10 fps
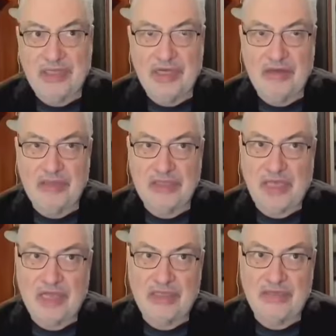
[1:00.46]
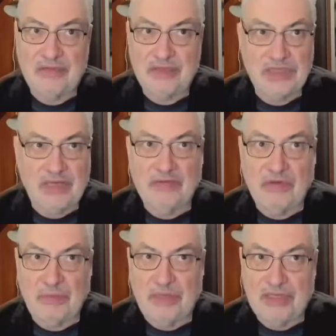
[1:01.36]
now is active on
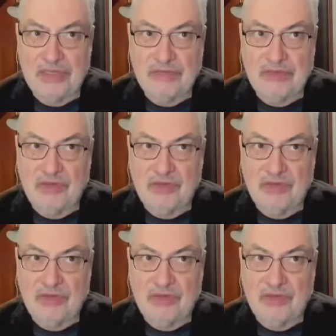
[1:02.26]
several parts of the